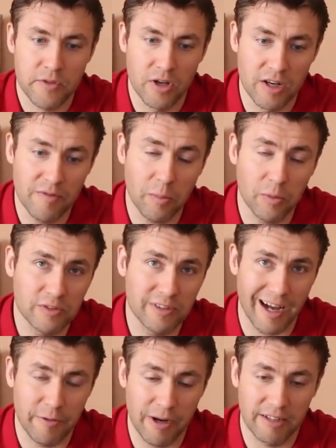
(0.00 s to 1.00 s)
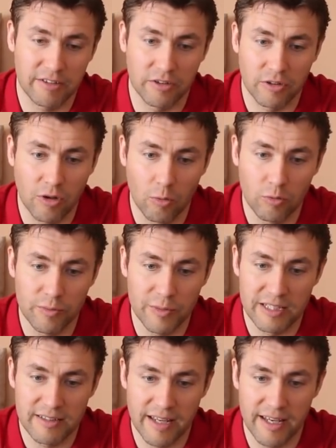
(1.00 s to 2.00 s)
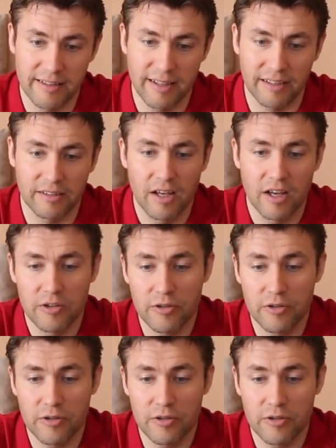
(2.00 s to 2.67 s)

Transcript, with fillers: a Liverpool director called me saying that